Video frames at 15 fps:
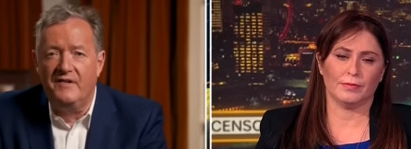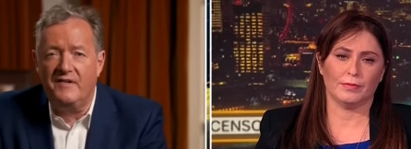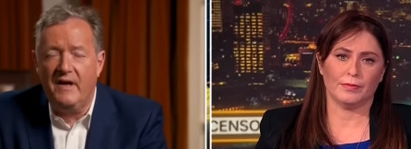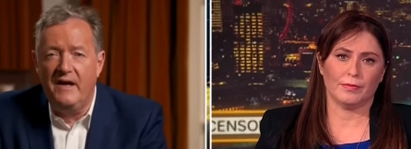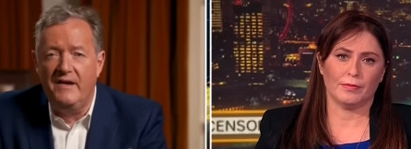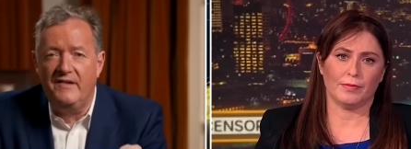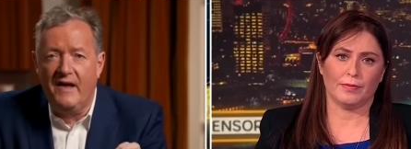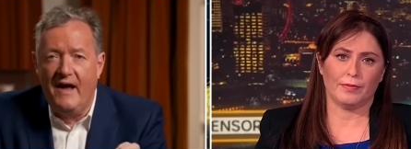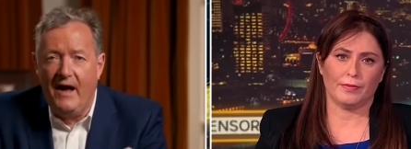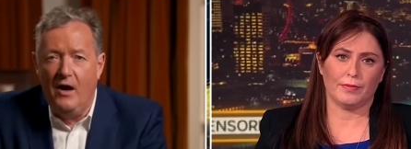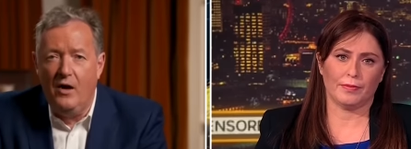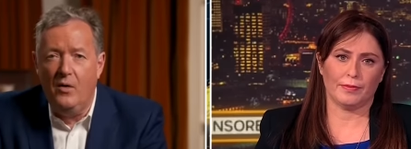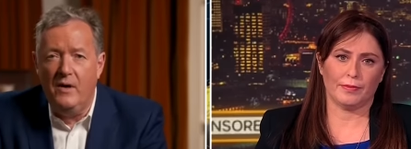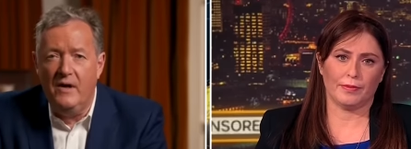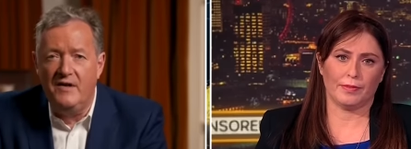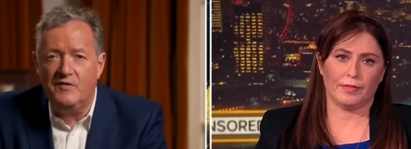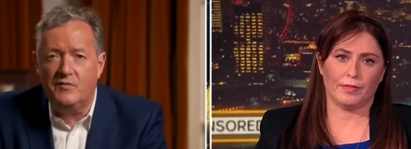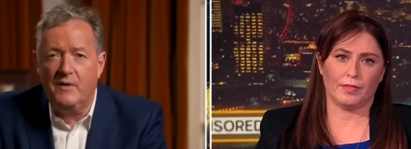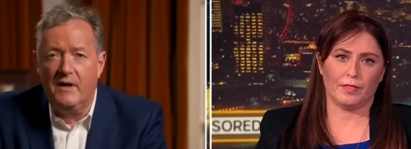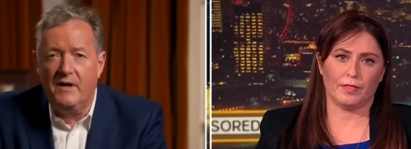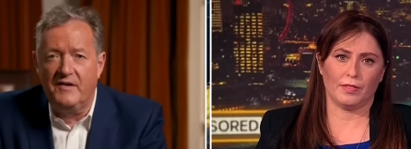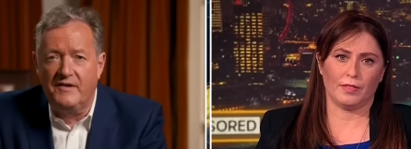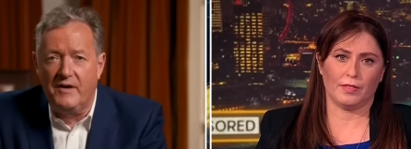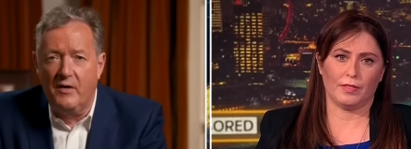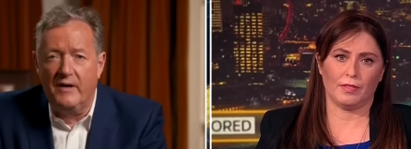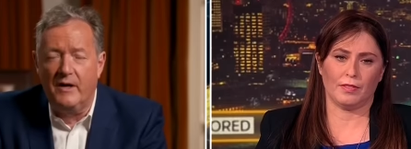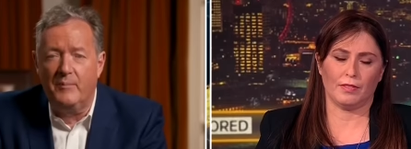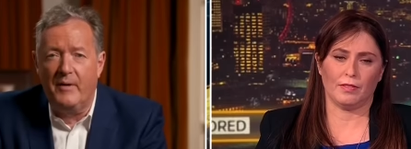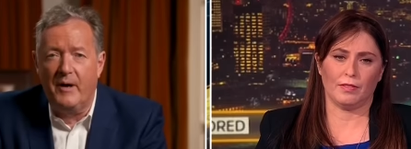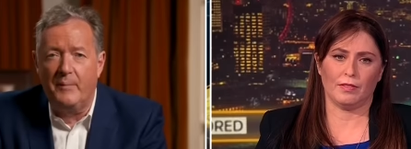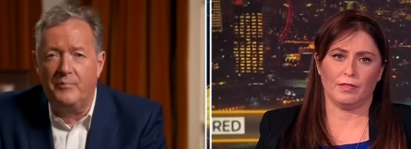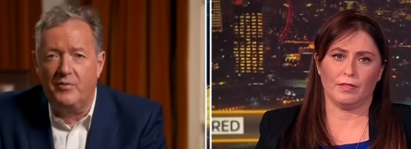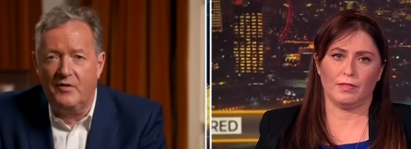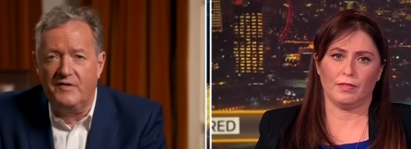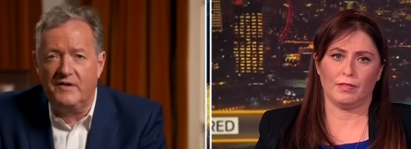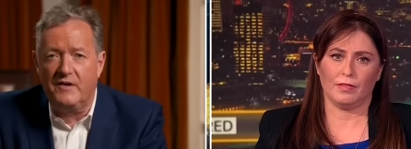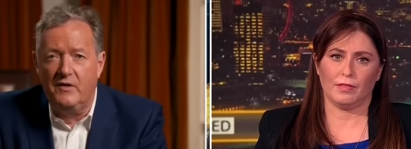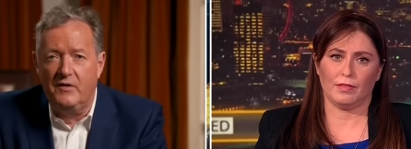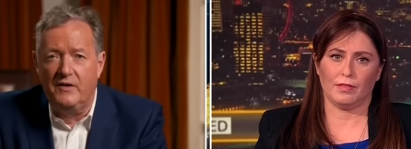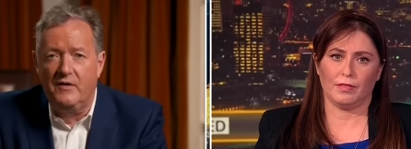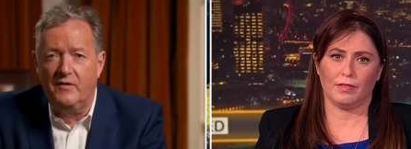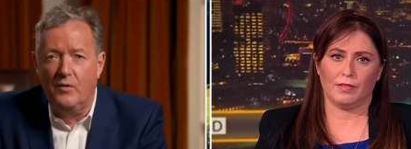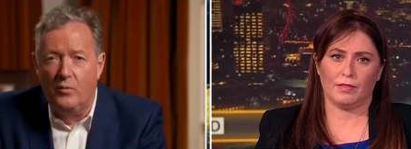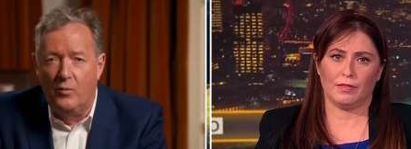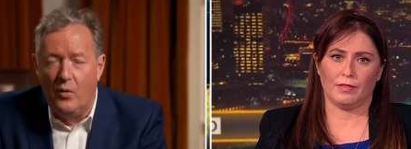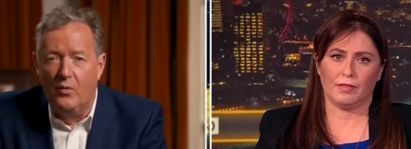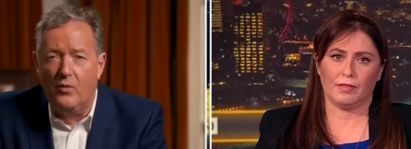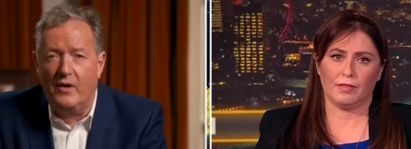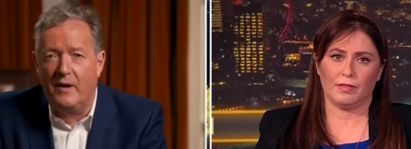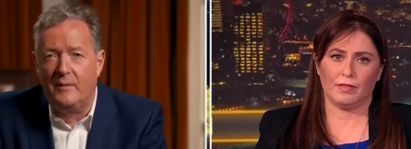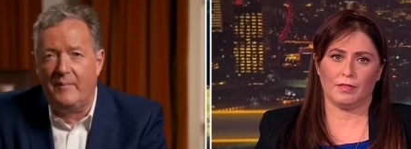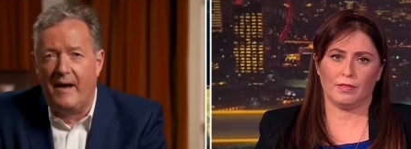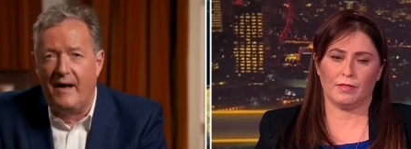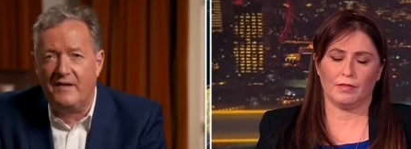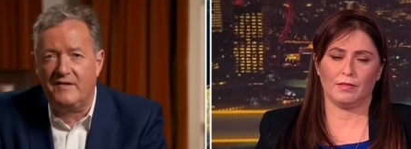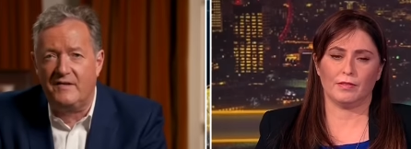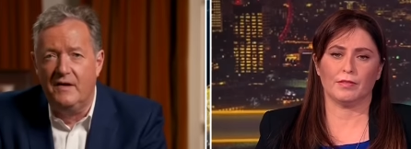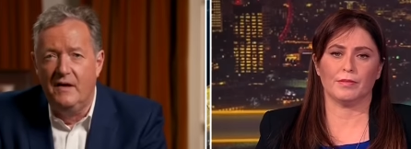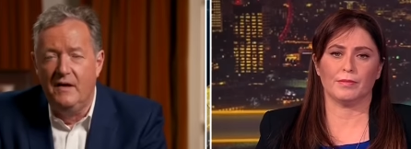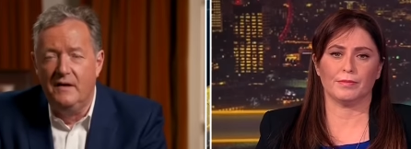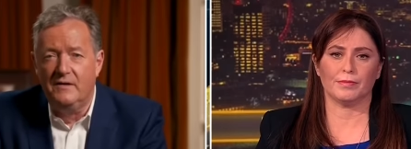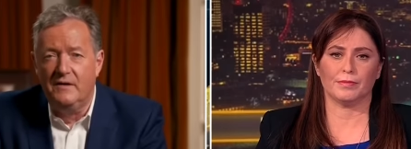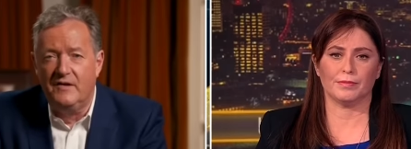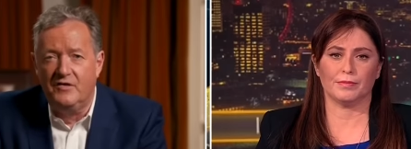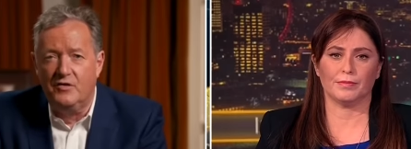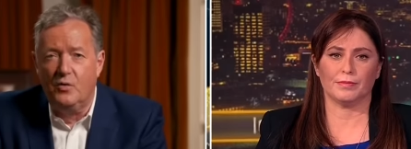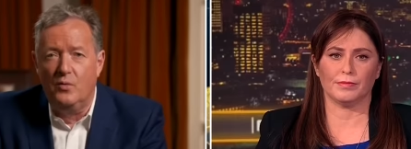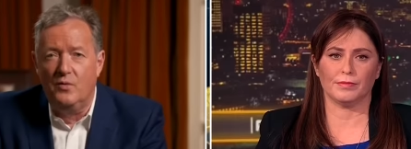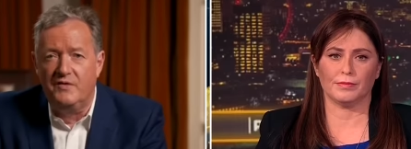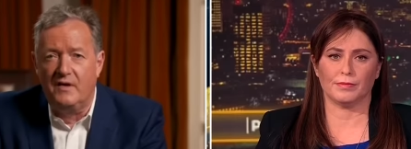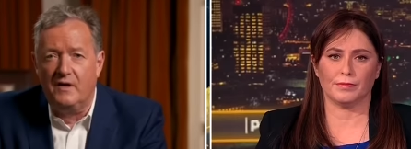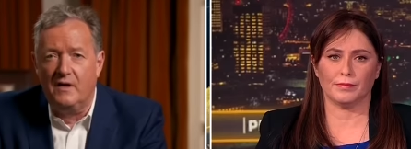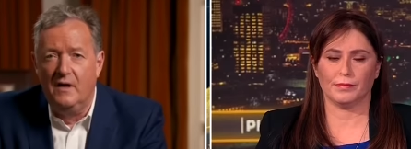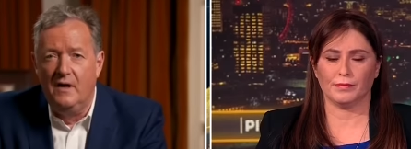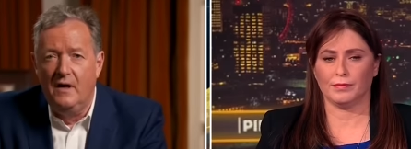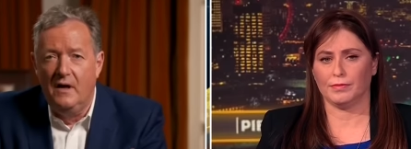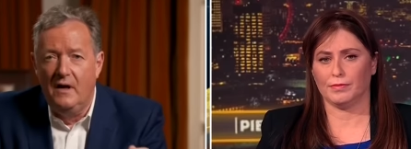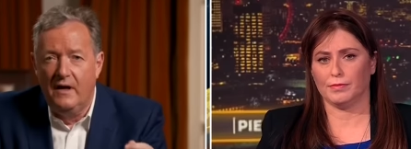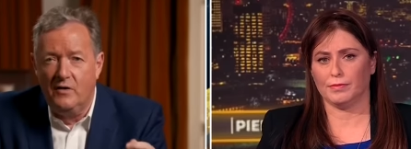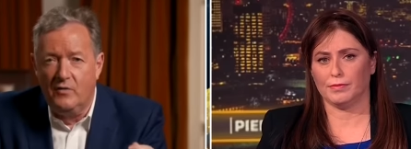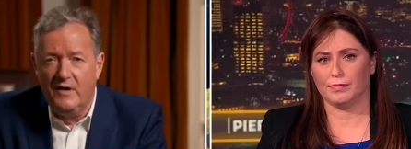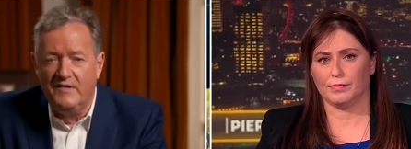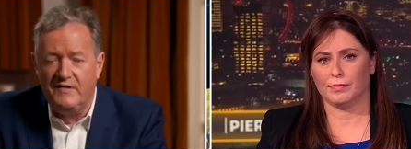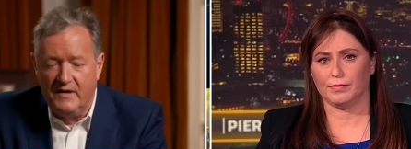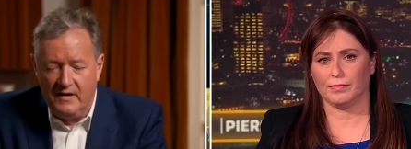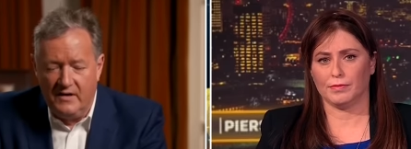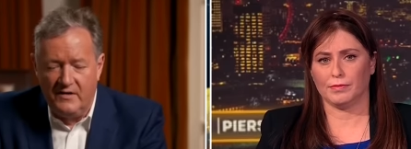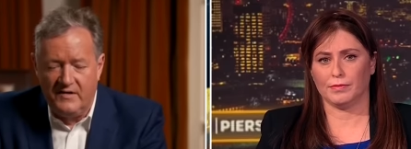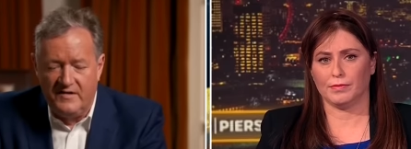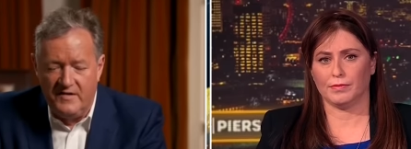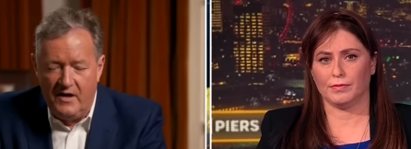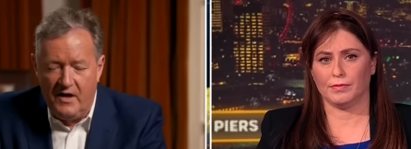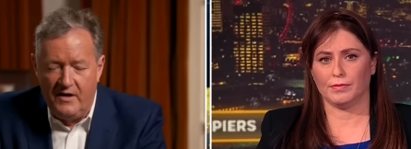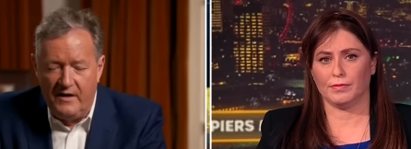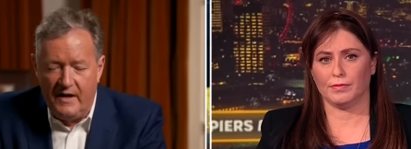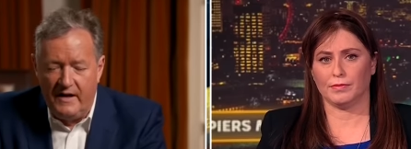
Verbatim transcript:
Speaker 1: it's, it's how Israel is going about prosecuting the war on Hamas that is causing increasing concern.